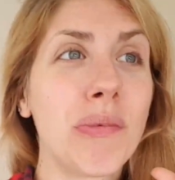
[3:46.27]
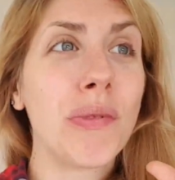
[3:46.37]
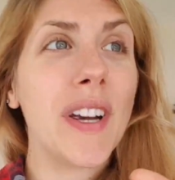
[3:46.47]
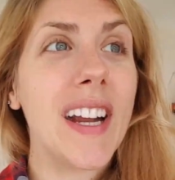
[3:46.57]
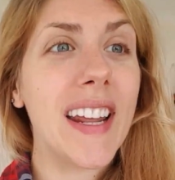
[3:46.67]

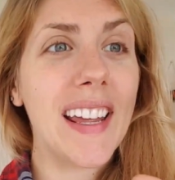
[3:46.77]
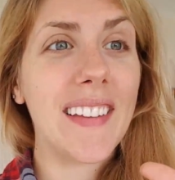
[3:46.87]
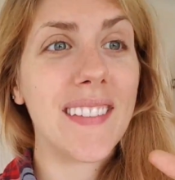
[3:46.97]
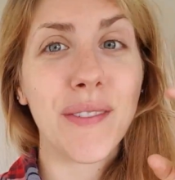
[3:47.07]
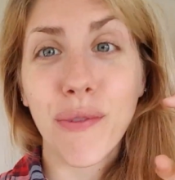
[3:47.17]

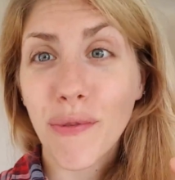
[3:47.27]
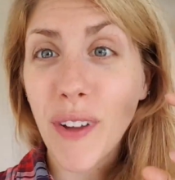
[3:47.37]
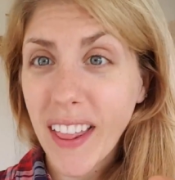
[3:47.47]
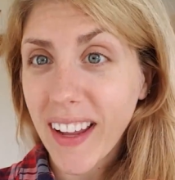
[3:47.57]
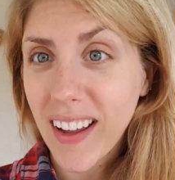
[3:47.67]
really
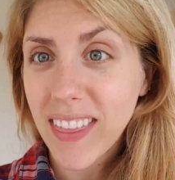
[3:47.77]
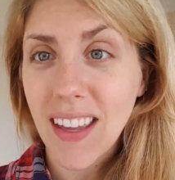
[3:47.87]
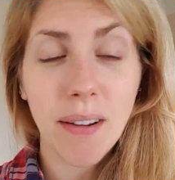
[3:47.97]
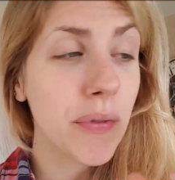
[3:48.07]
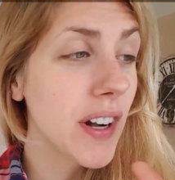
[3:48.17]
filling, I
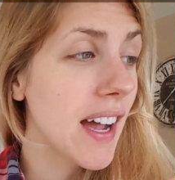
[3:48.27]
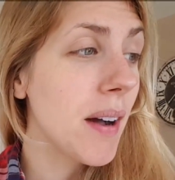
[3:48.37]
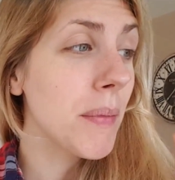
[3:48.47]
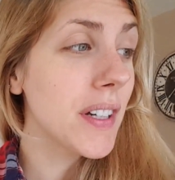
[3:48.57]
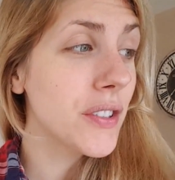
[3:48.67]
think. For now,
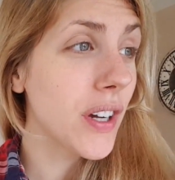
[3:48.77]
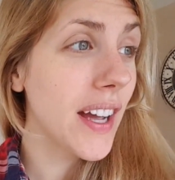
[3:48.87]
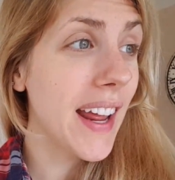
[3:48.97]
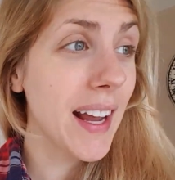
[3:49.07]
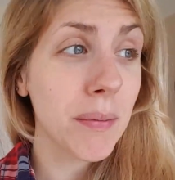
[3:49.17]
I'm going to try
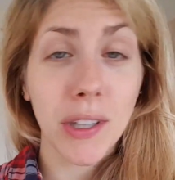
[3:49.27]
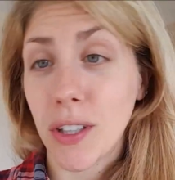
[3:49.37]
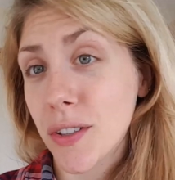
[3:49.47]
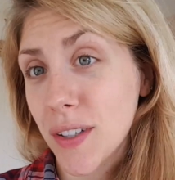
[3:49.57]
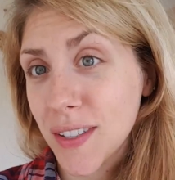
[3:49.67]
and hang up the
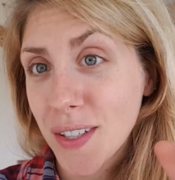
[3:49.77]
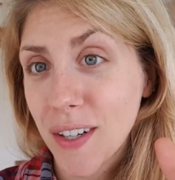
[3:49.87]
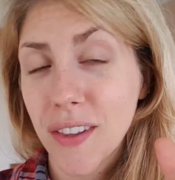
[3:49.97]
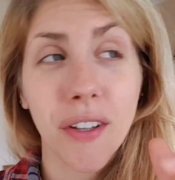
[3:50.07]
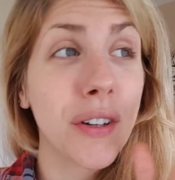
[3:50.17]
laundry and
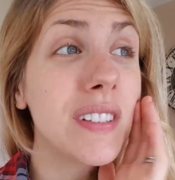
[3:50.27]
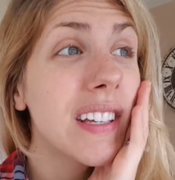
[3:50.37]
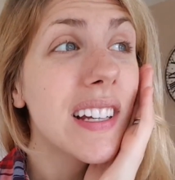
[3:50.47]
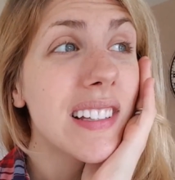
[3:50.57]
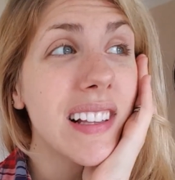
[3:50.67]
start another load, because I
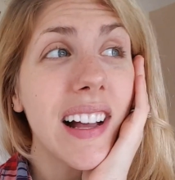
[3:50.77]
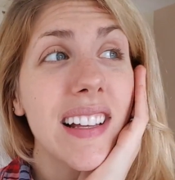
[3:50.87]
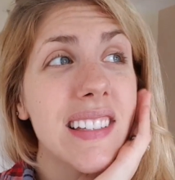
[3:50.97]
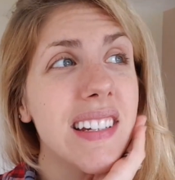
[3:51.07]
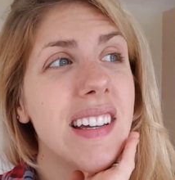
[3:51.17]
think it's the
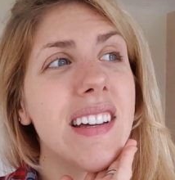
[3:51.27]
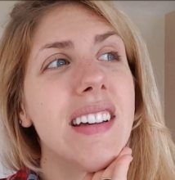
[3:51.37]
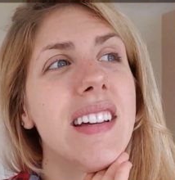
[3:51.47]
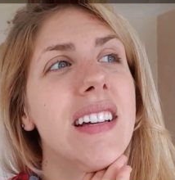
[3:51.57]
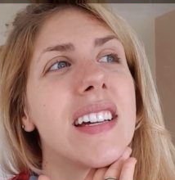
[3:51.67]
last
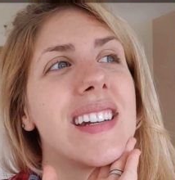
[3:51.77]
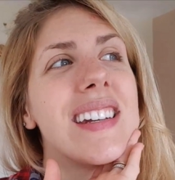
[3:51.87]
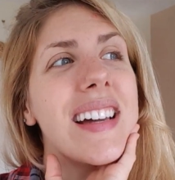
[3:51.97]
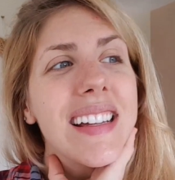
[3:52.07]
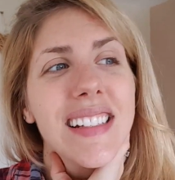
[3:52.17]

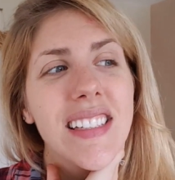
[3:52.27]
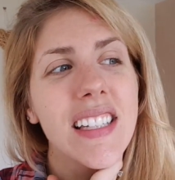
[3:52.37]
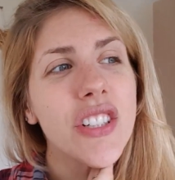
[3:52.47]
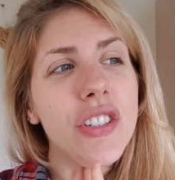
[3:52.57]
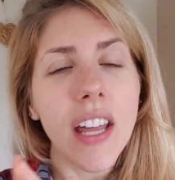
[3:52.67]

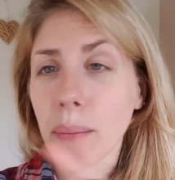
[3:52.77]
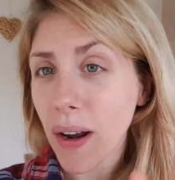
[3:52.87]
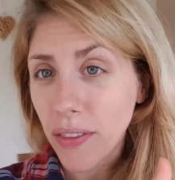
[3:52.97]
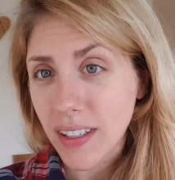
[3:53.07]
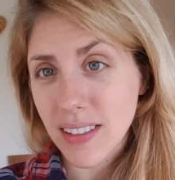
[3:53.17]
nice-ish day, but
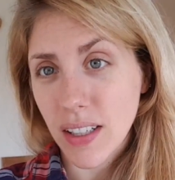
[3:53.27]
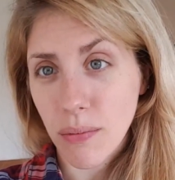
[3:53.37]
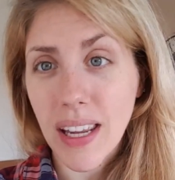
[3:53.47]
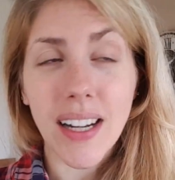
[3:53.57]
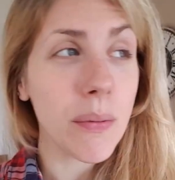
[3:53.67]
I don't think it's going to
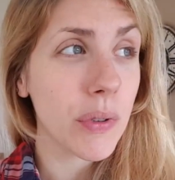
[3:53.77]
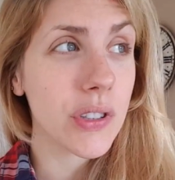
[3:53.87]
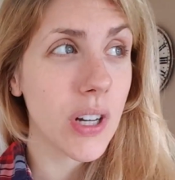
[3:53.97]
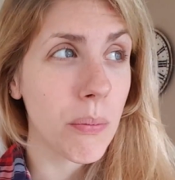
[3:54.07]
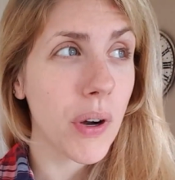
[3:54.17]
rain anymore.
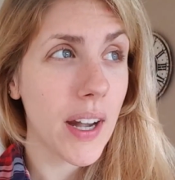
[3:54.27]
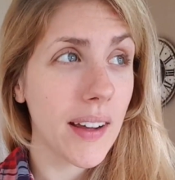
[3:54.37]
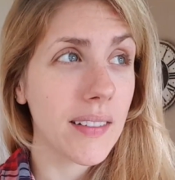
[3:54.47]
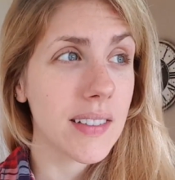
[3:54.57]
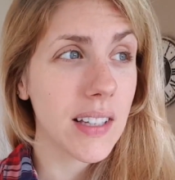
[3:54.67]
It stopped raining.